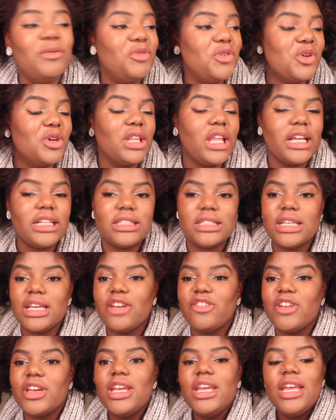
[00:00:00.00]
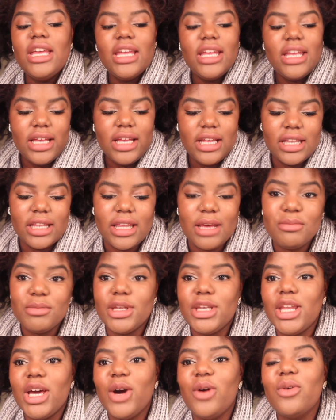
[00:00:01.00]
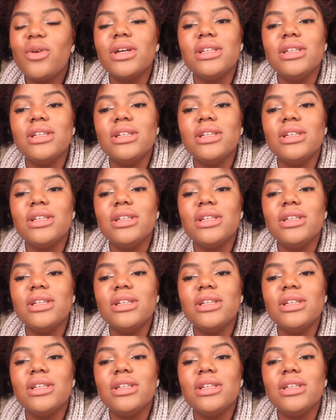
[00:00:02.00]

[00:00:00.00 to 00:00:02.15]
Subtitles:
If you would like to hear it, let me know,